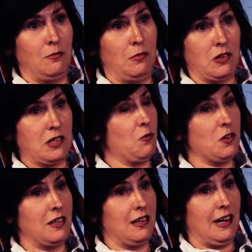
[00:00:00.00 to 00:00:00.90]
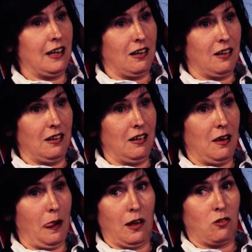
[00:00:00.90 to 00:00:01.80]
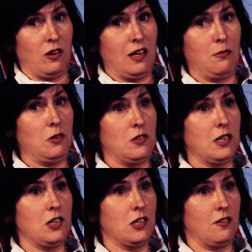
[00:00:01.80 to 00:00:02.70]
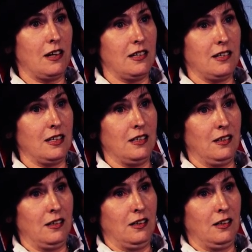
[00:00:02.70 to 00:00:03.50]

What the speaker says: because I wasn't that great a musician or anything,